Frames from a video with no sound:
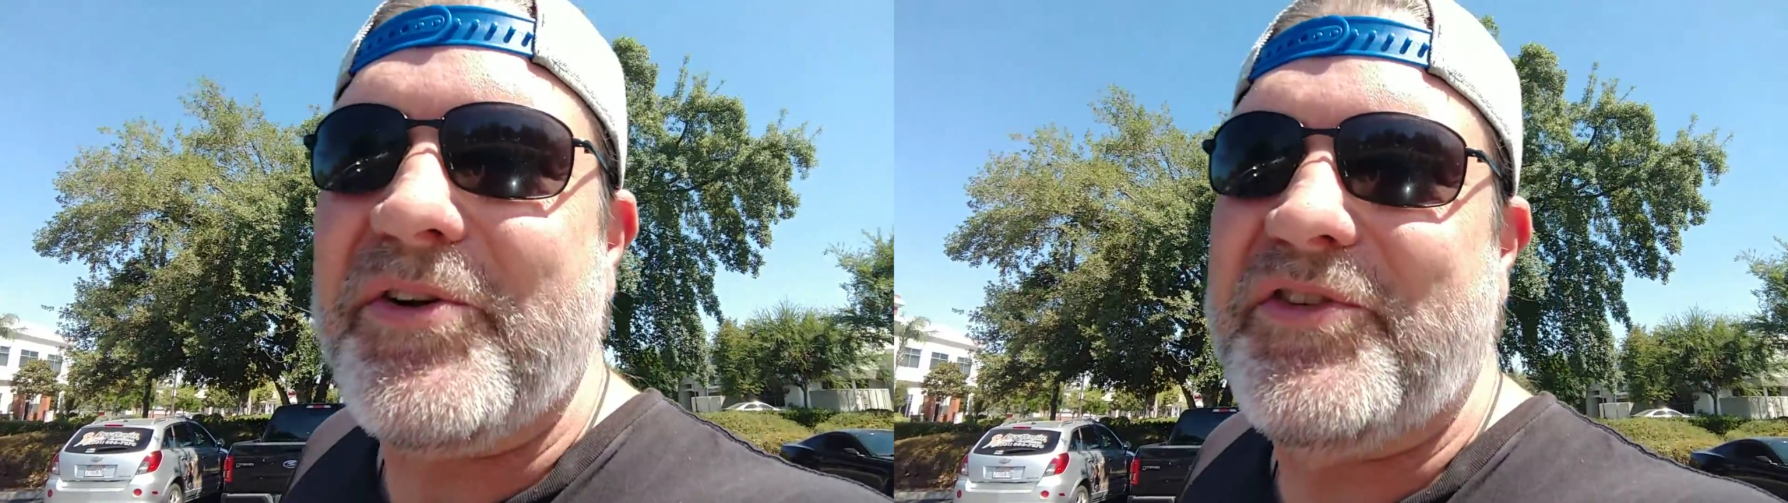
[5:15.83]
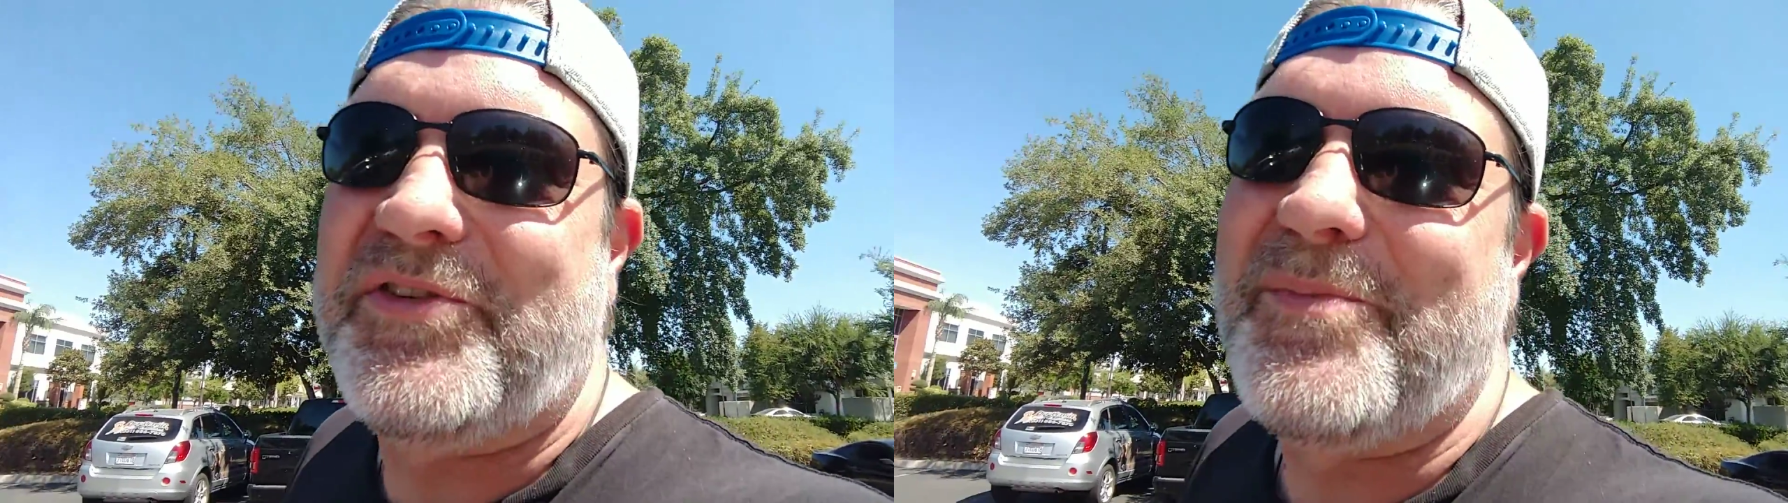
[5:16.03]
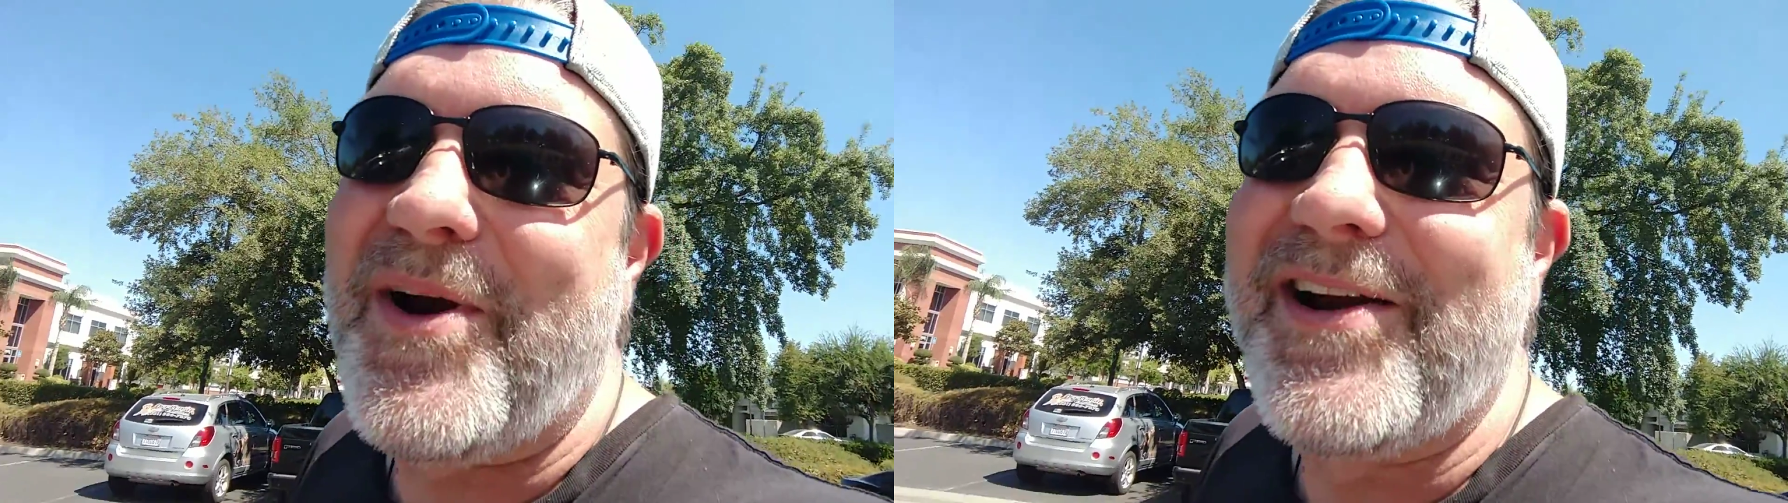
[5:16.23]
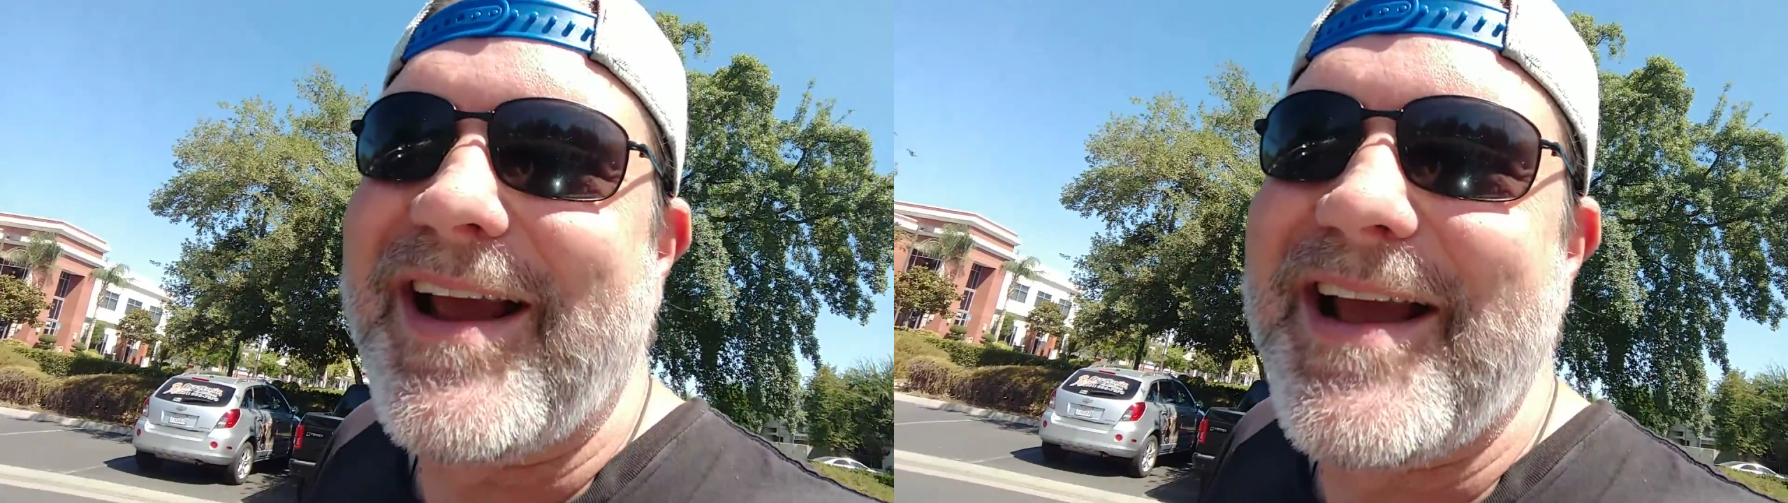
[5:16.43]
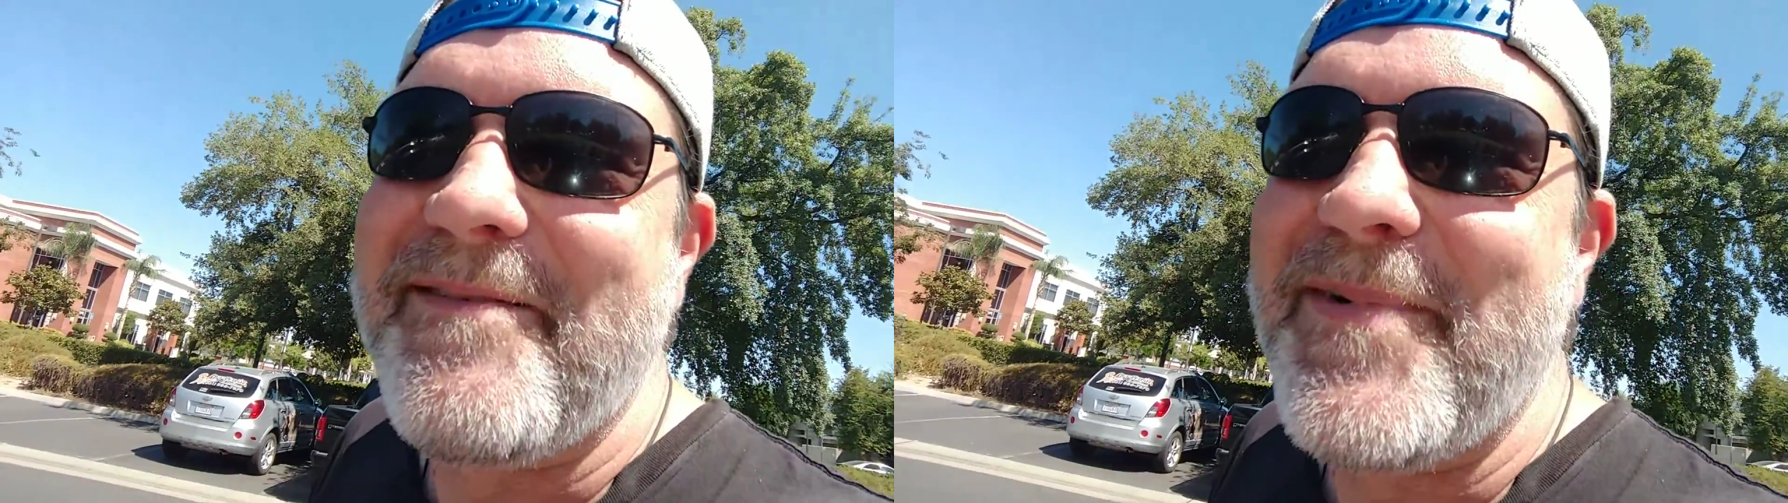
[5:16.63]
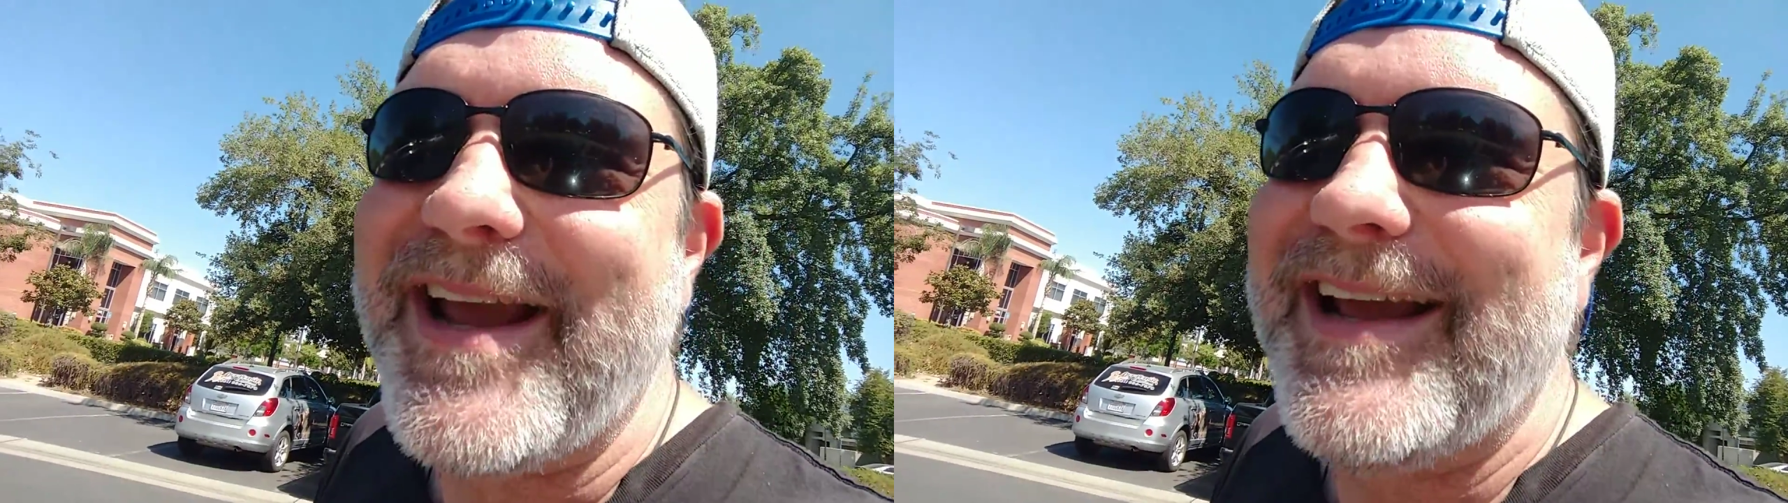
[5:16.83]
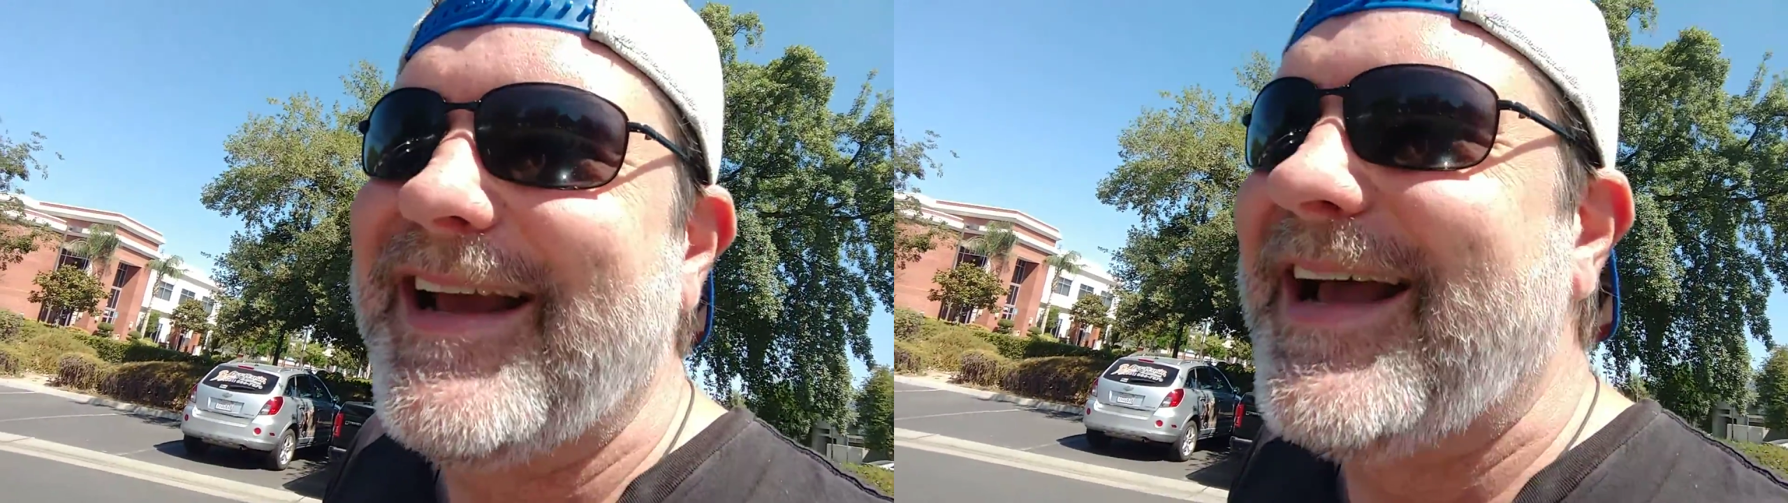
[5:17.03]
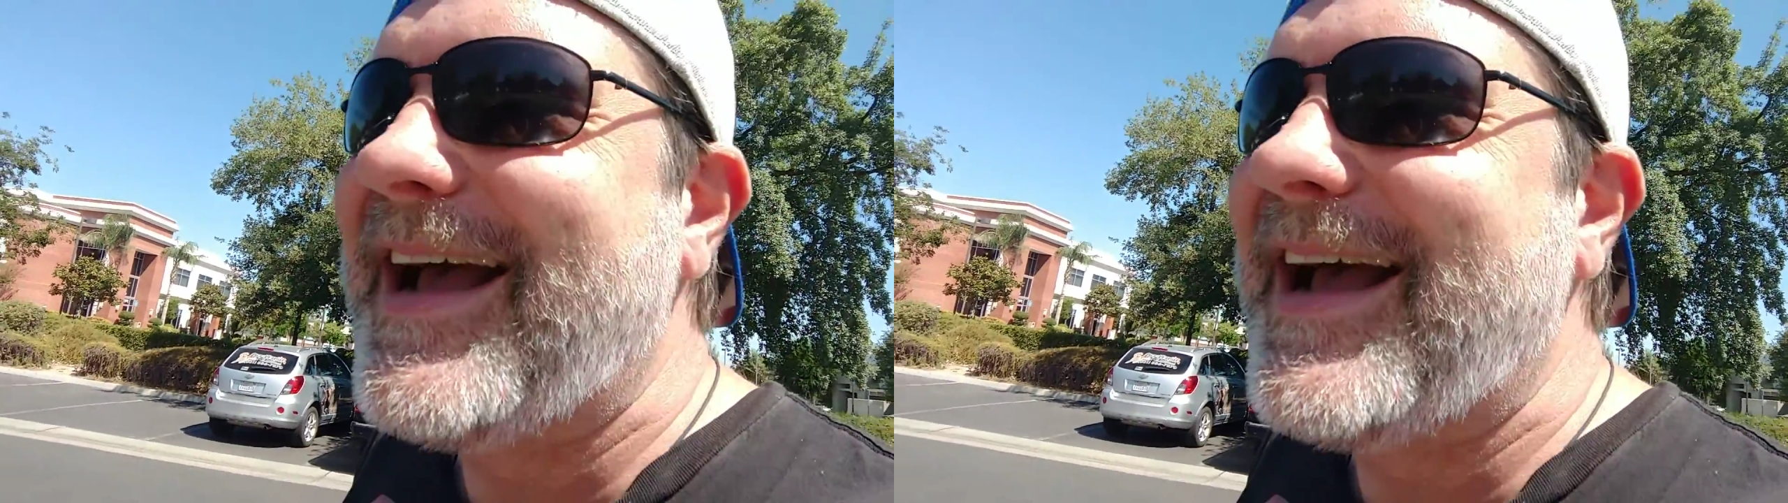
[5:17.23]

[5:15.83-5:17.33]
smirking at me,